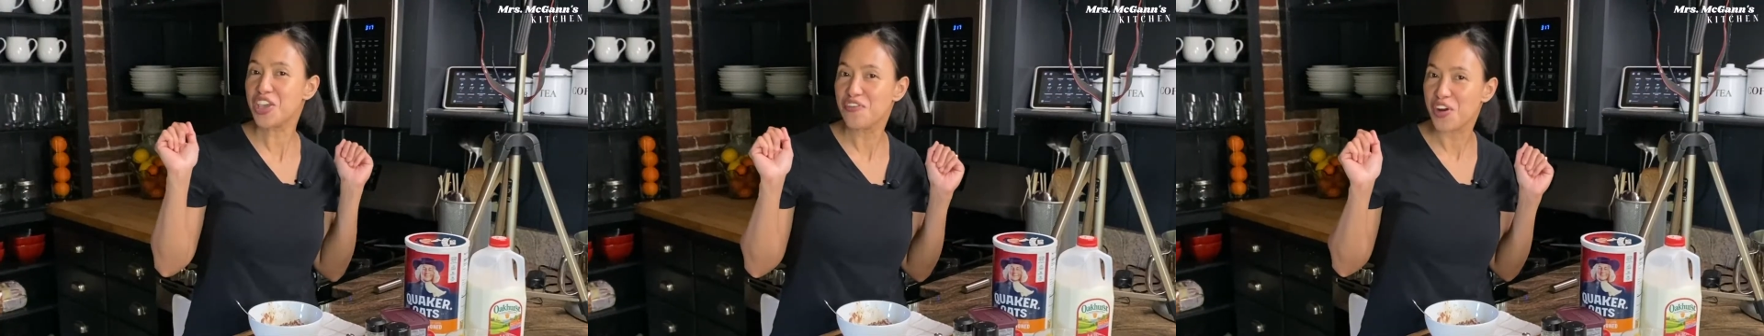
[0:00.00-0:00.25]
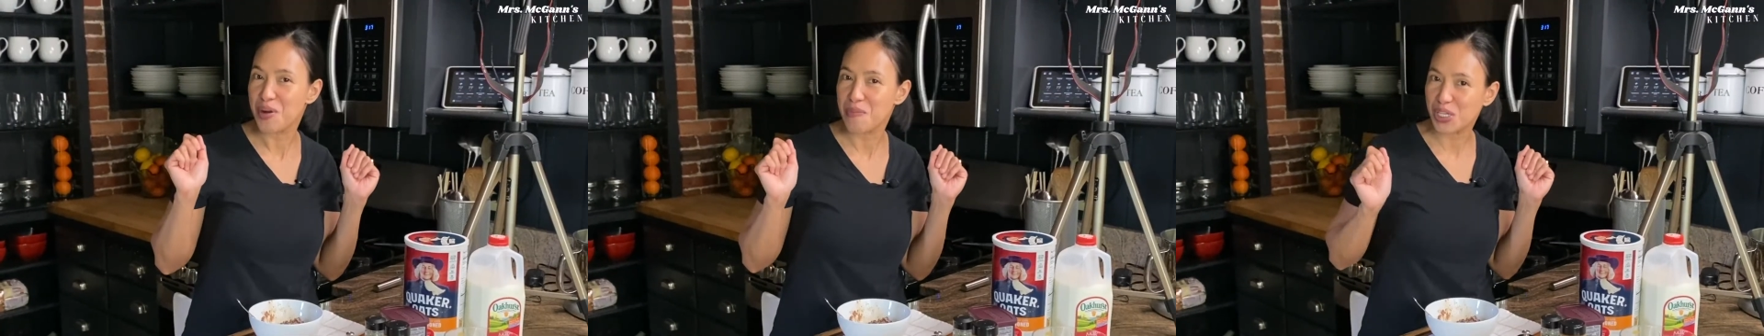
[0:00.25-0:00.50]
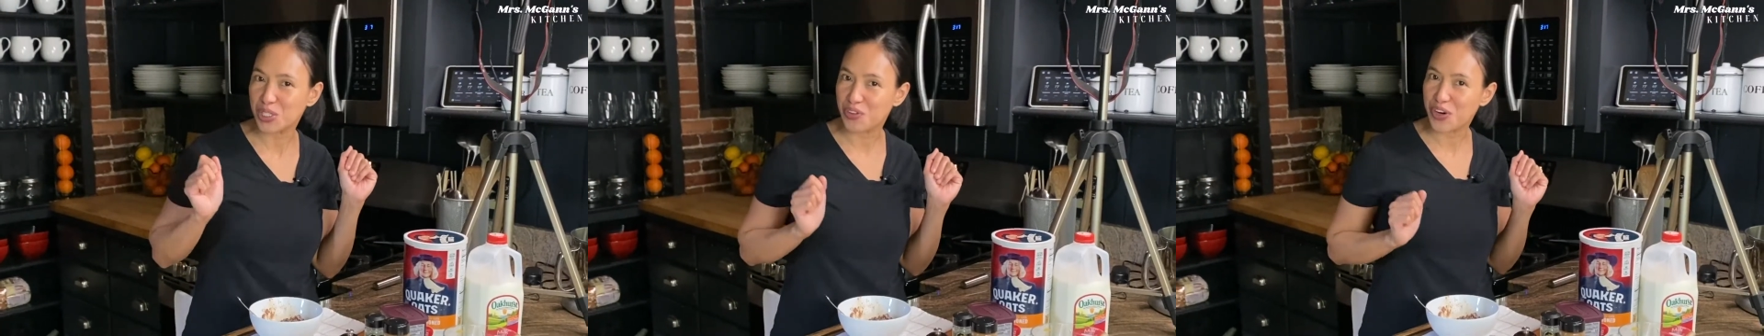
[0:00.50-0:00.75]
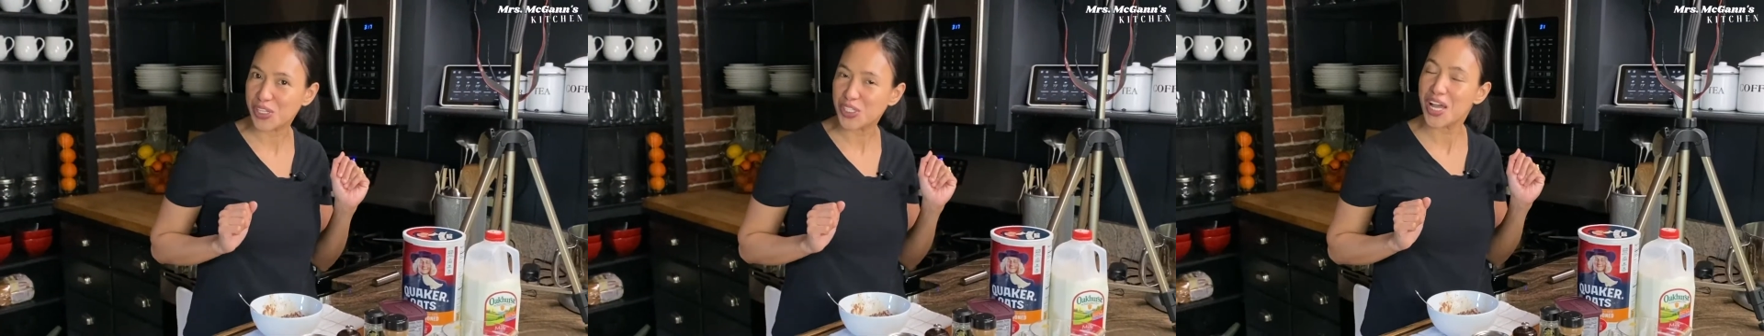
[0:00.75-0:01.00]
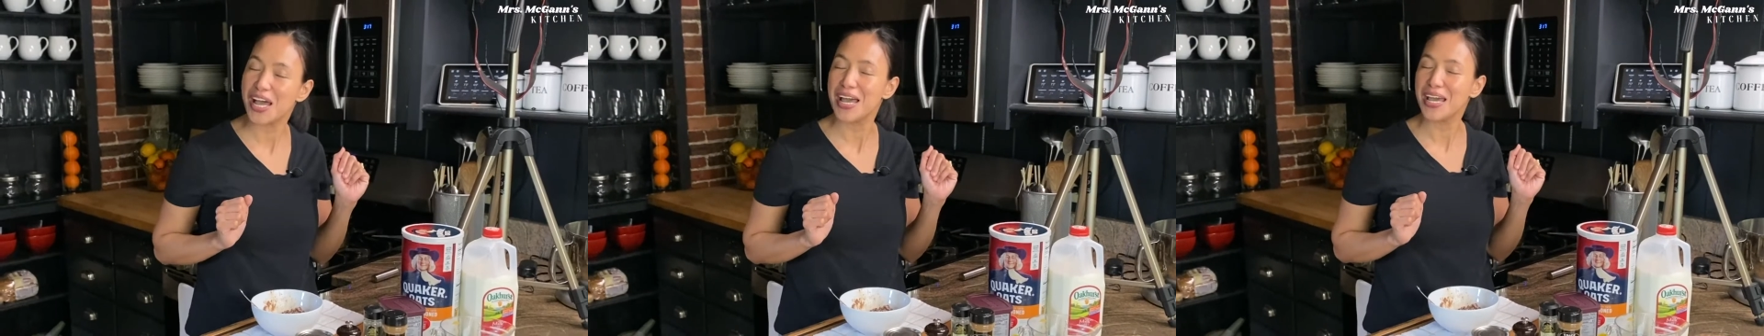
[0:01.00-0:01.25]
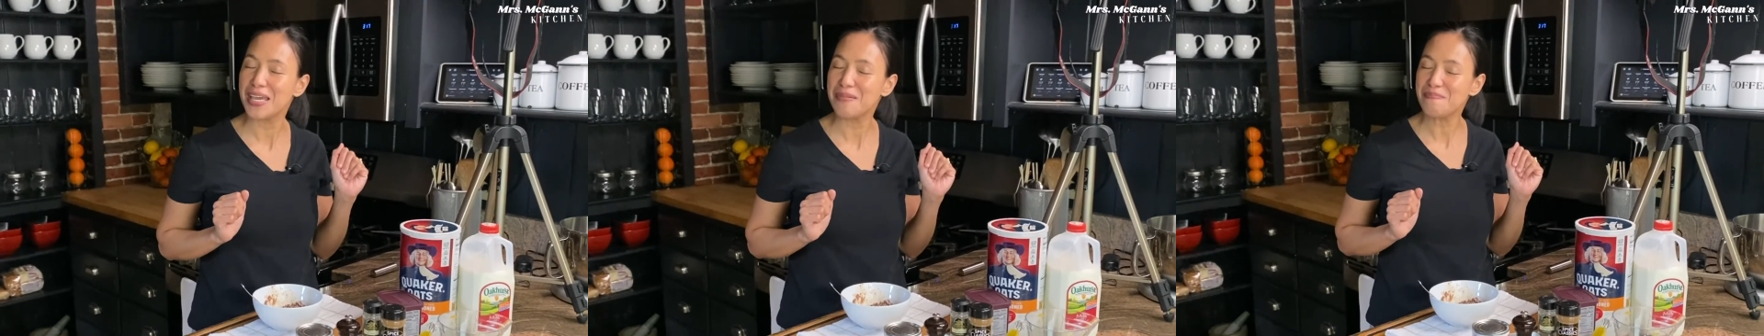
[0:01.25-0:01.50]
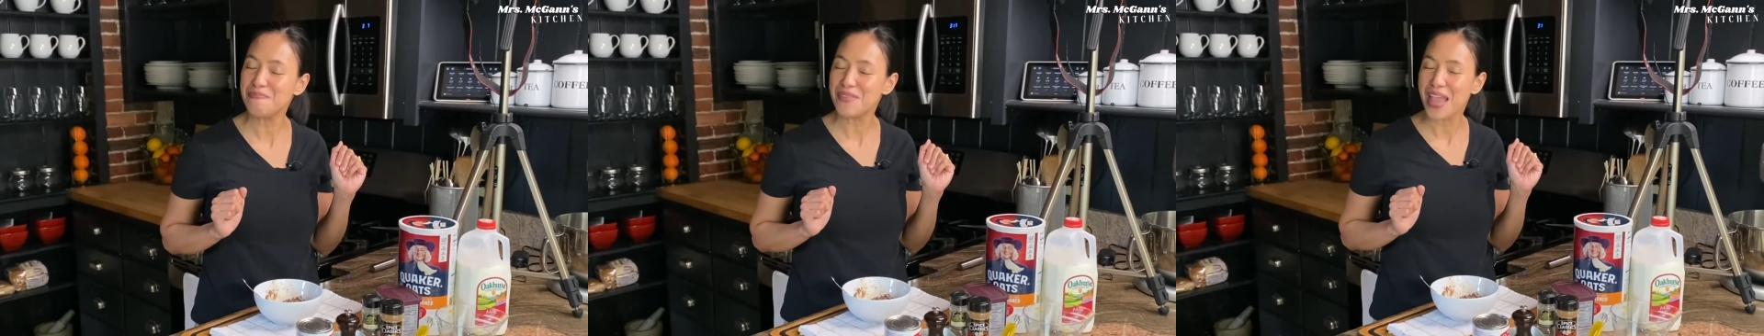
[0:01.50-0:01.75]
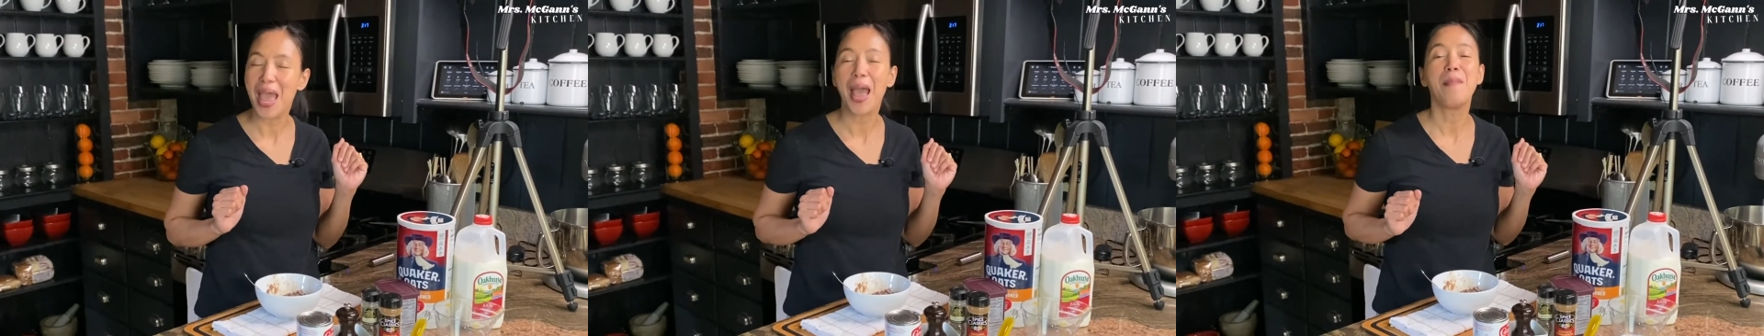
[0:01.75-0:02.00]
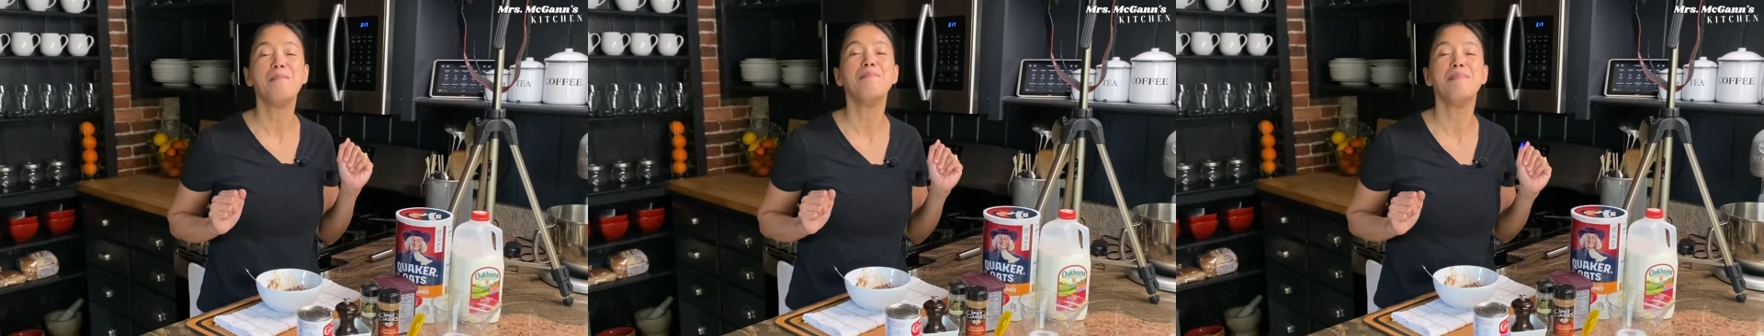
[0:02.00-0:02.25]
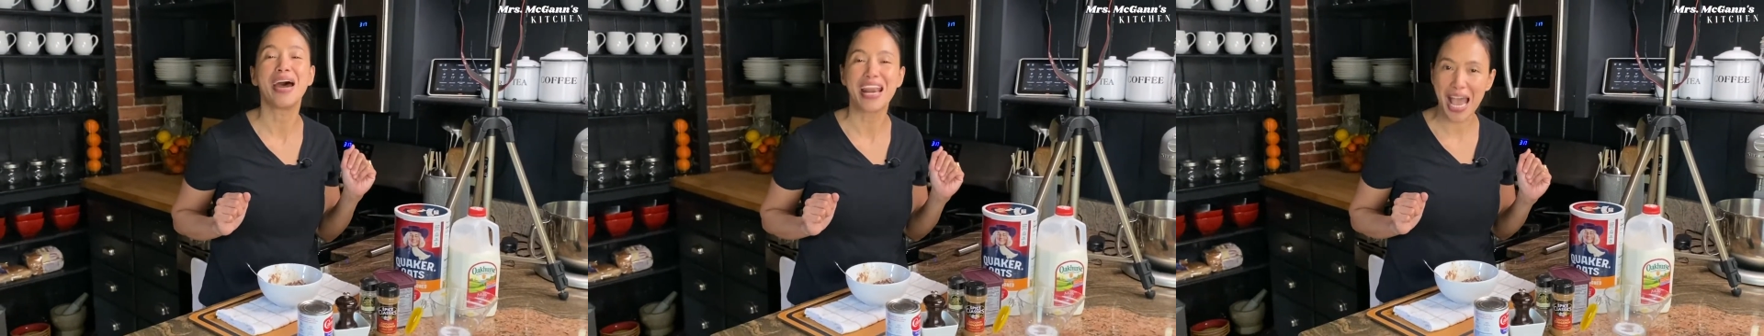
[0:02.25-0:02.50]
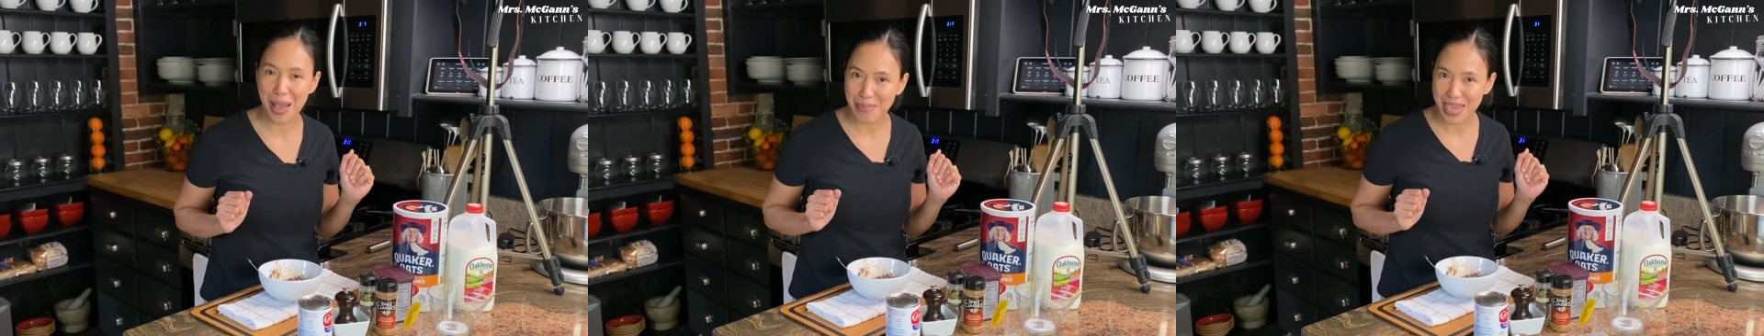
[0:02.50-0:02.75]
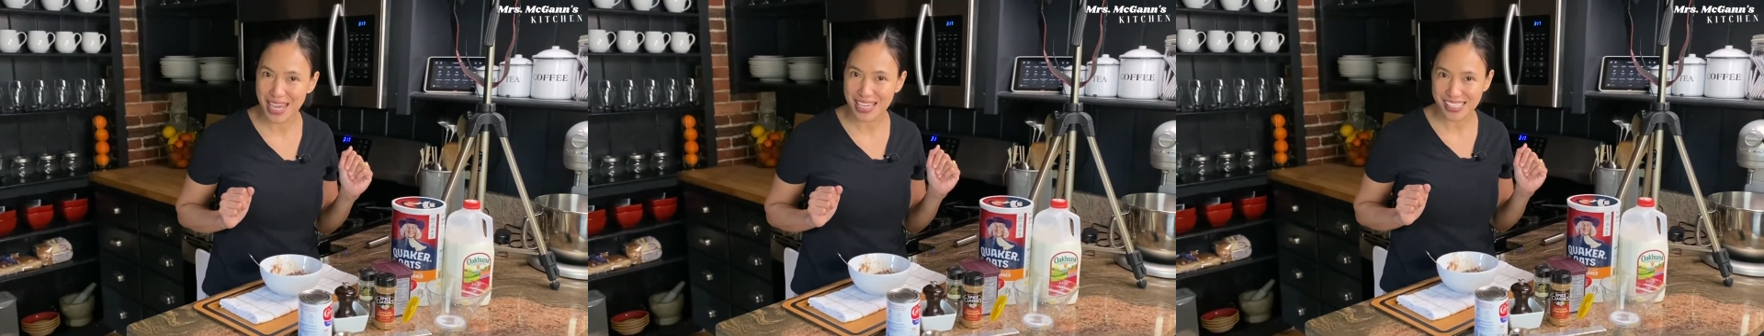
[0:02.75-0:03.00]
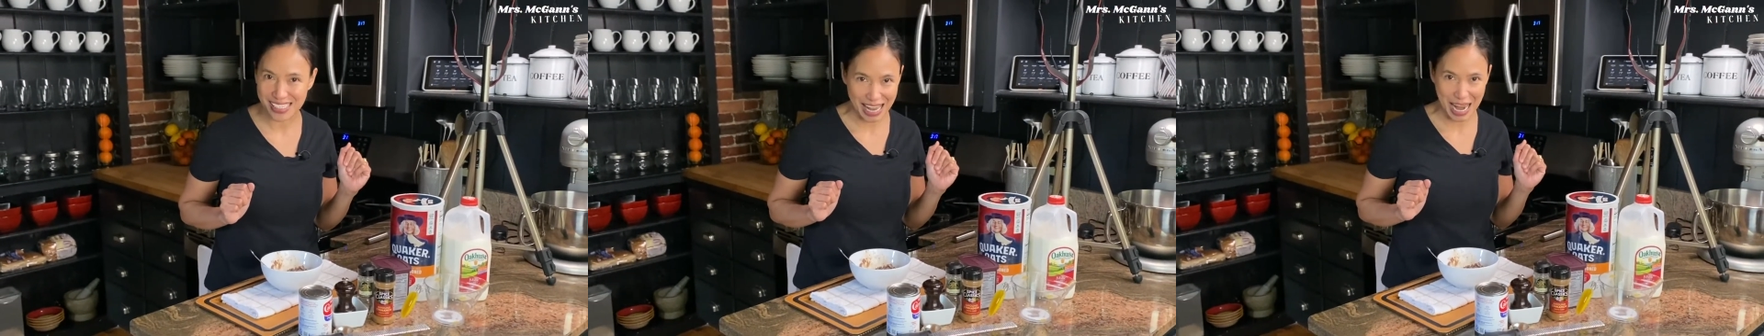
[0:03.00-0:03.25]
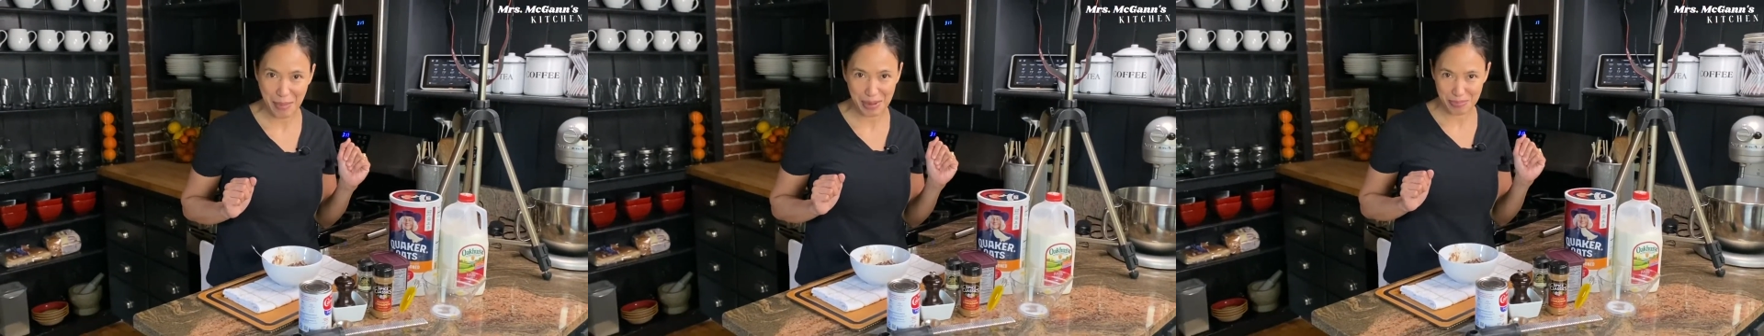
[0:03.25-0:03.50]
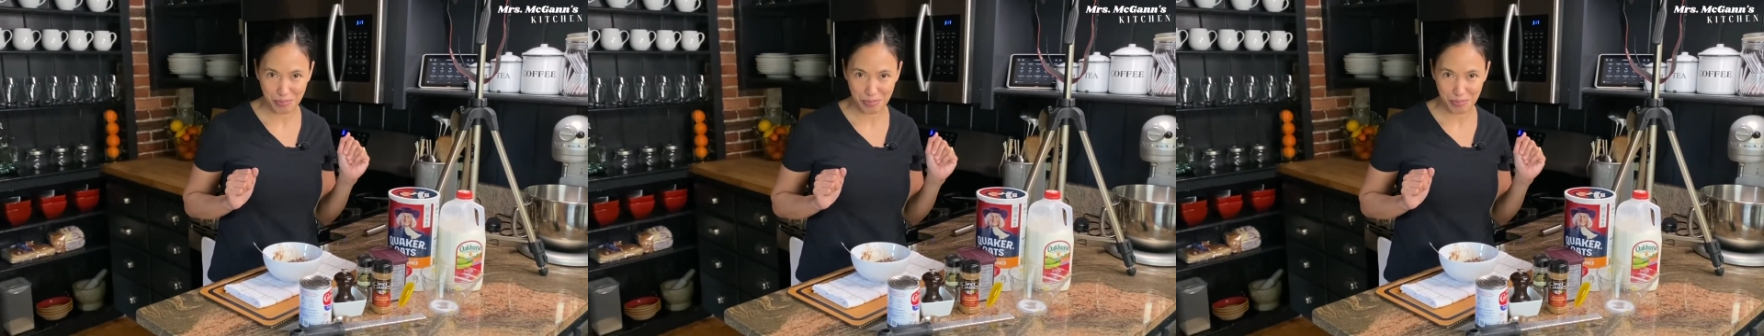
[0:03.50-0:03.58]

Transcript: you very much for your time. Maraming salamat